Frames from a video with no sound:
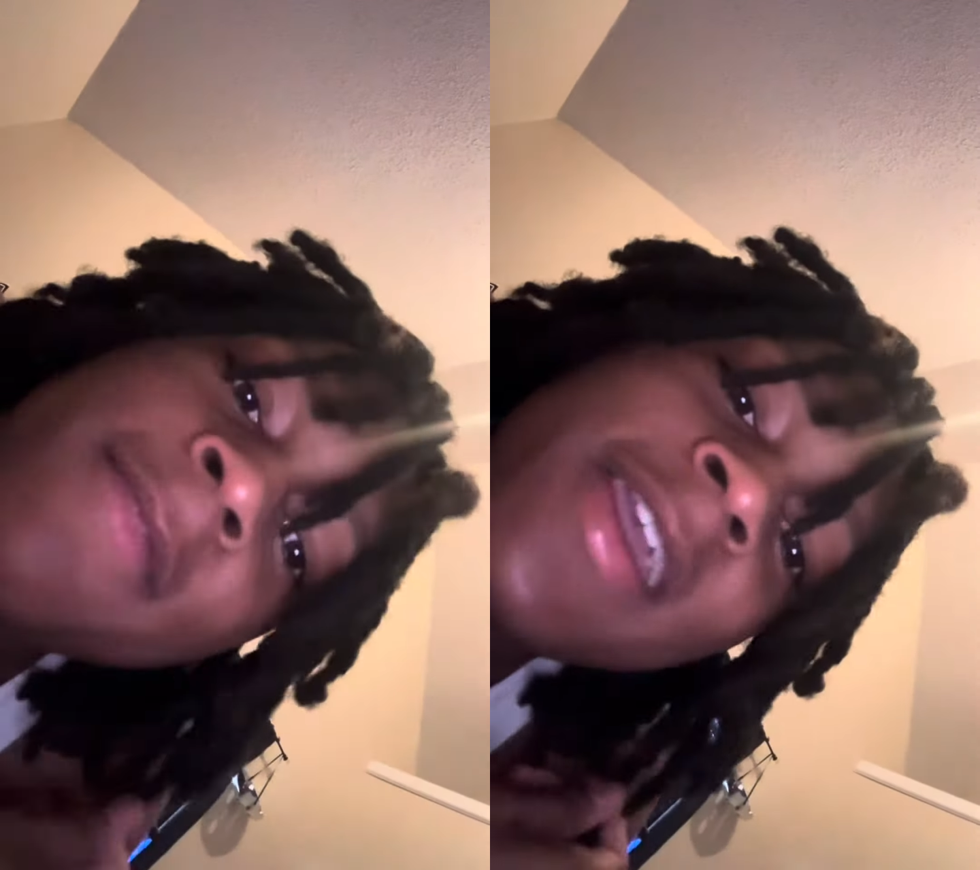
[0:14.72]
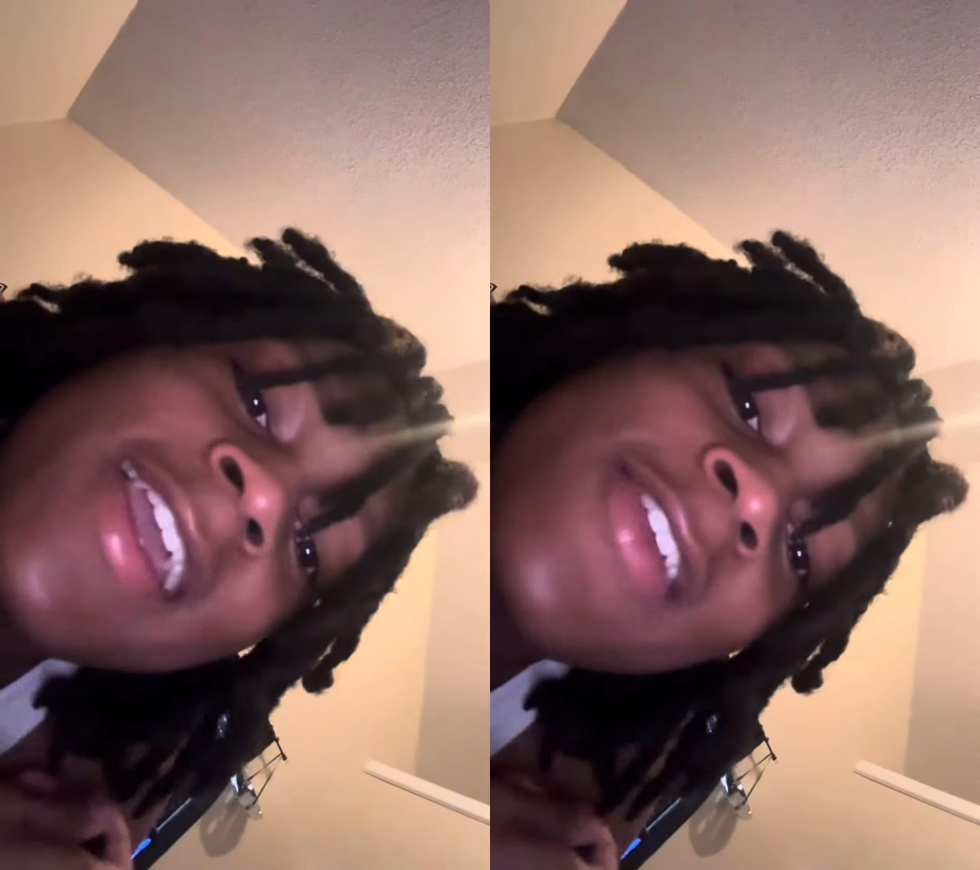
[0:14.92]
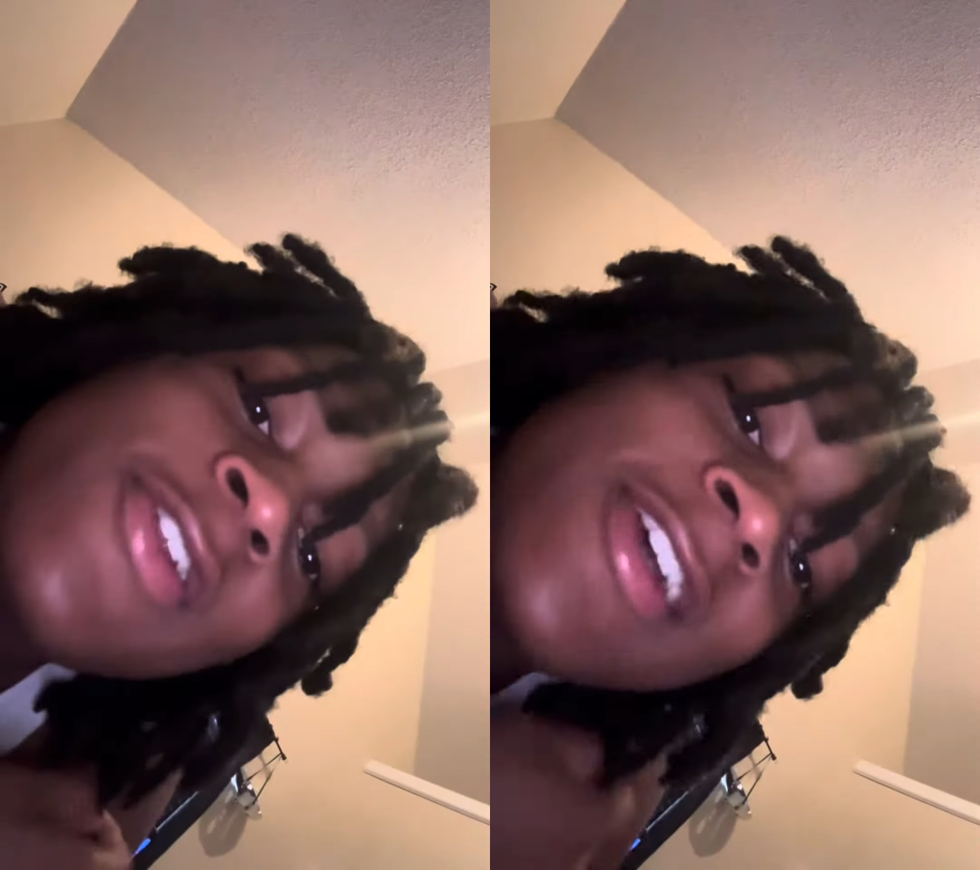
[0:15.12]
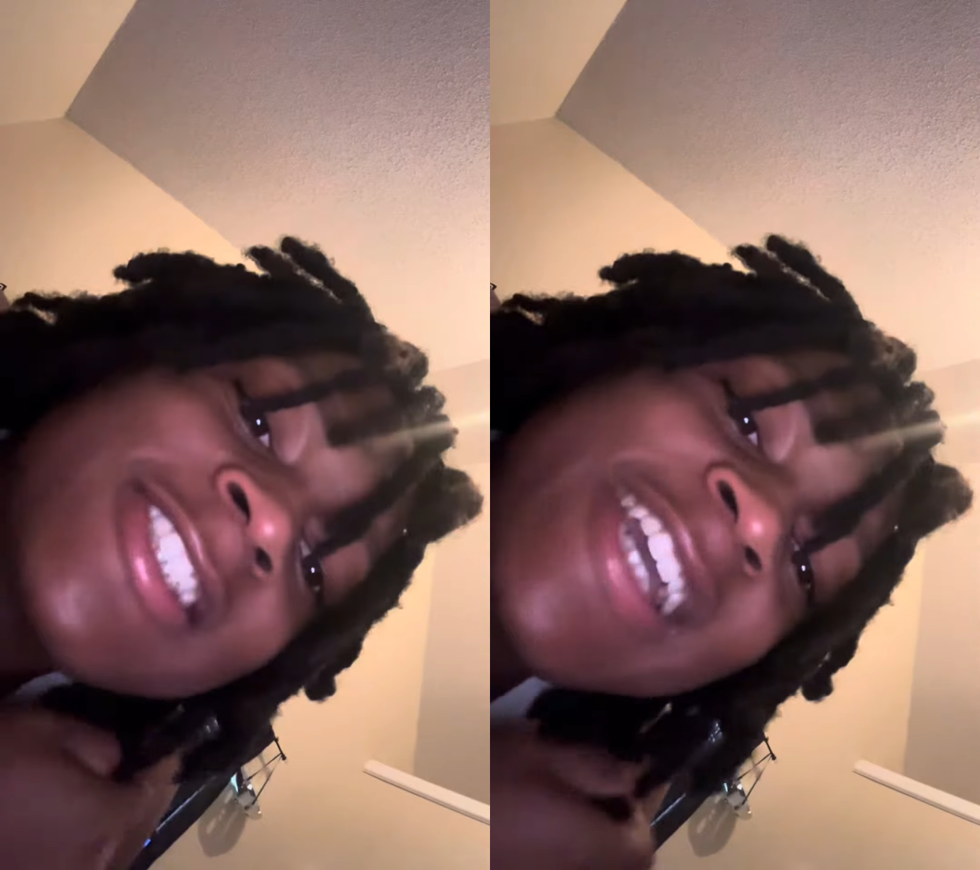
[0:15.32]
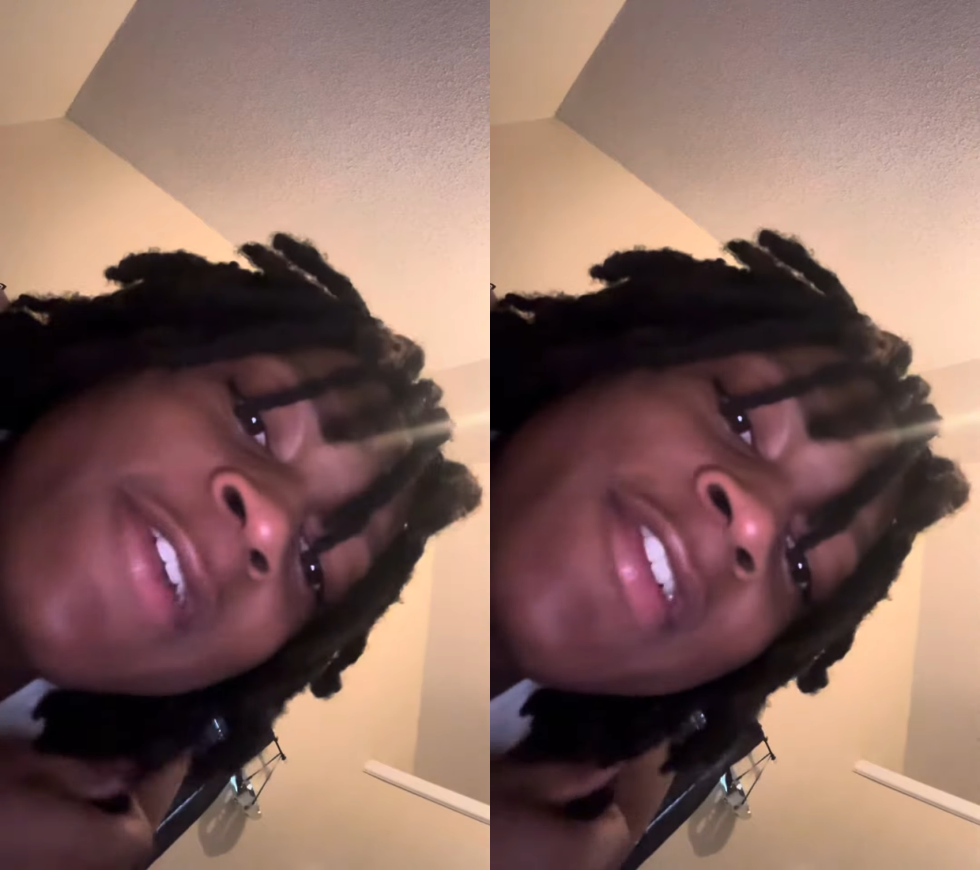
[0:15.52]
the man, you know what I'm
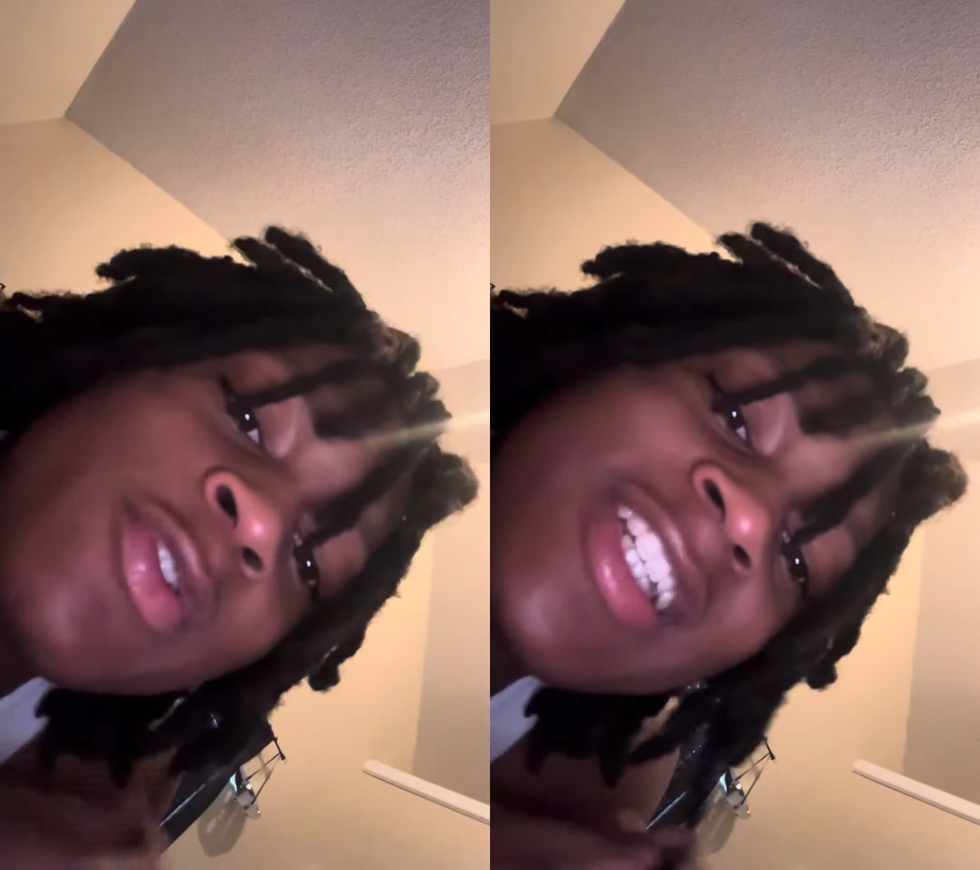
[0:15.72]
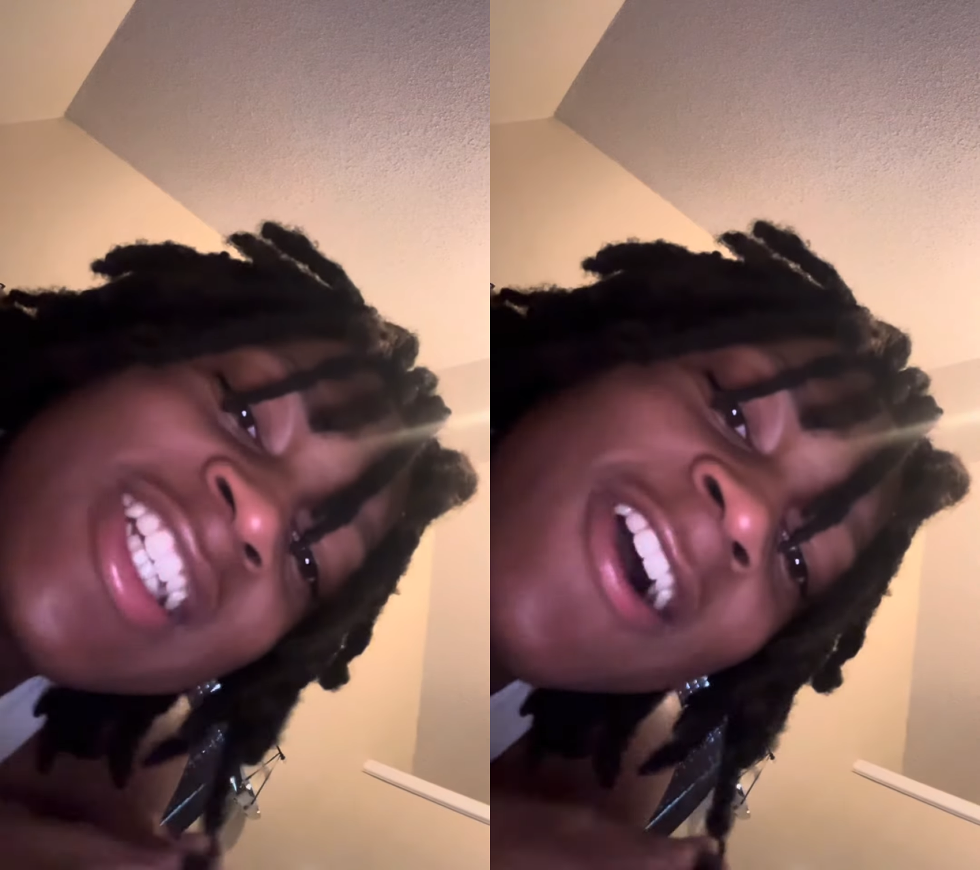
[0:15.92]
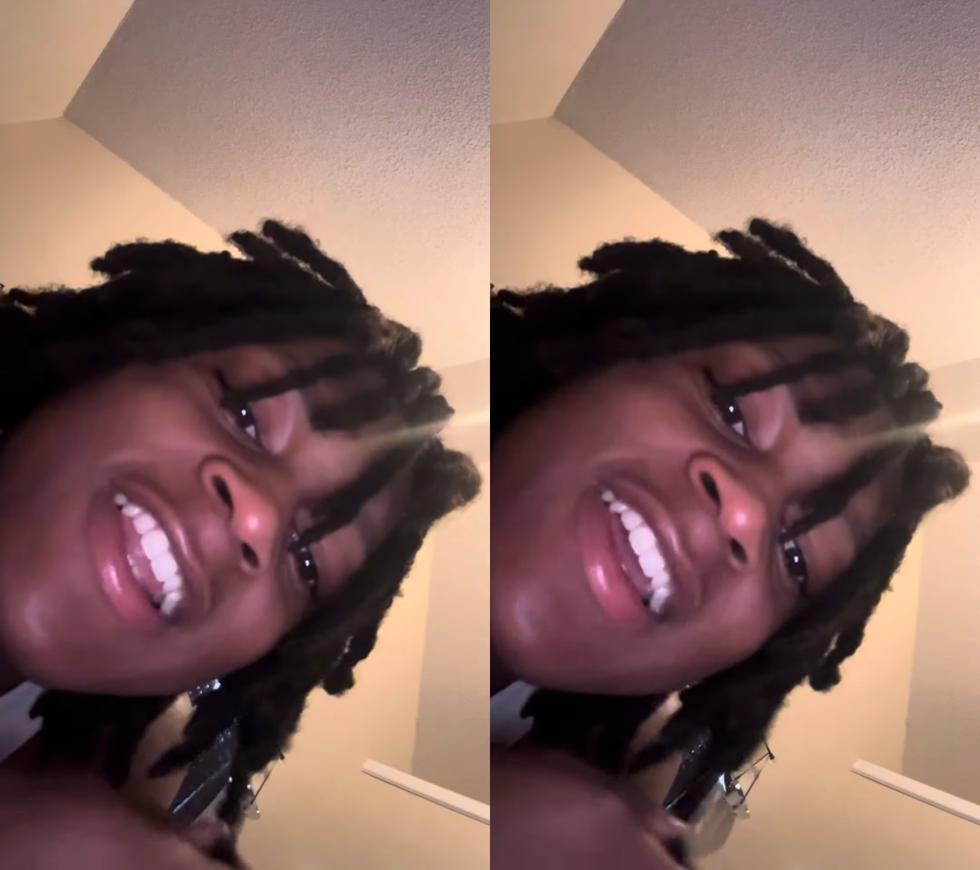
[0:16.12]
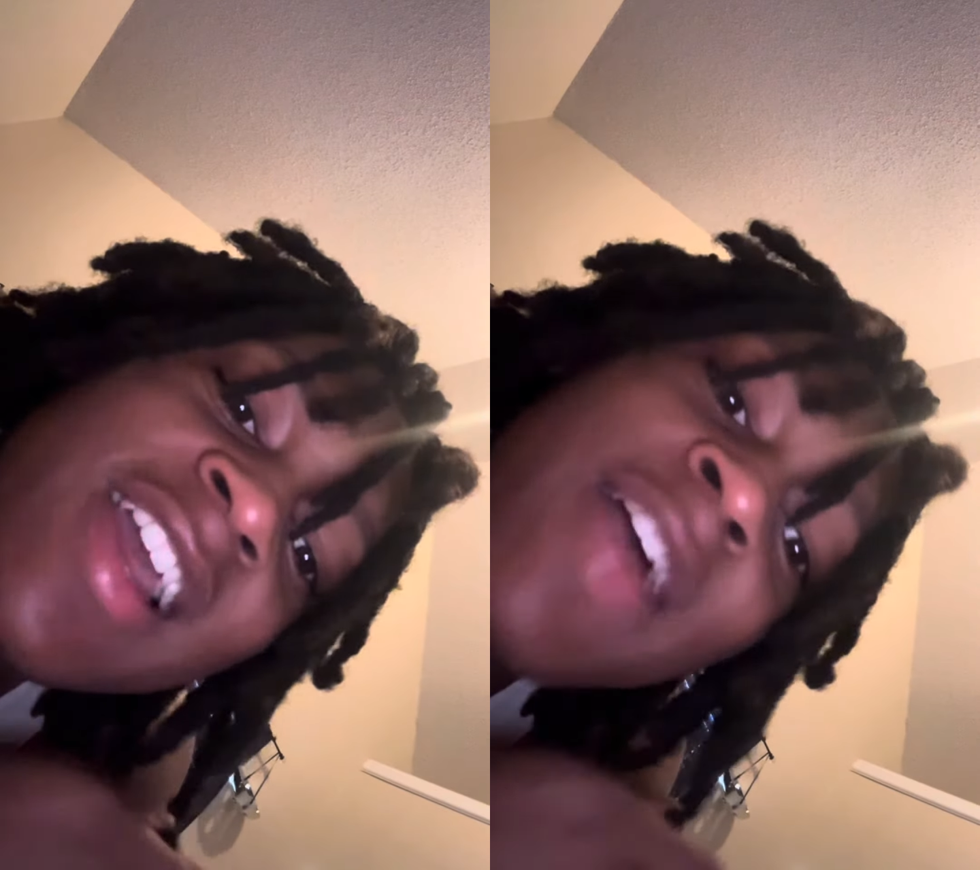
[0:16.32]
saying? Whatever you want to call it.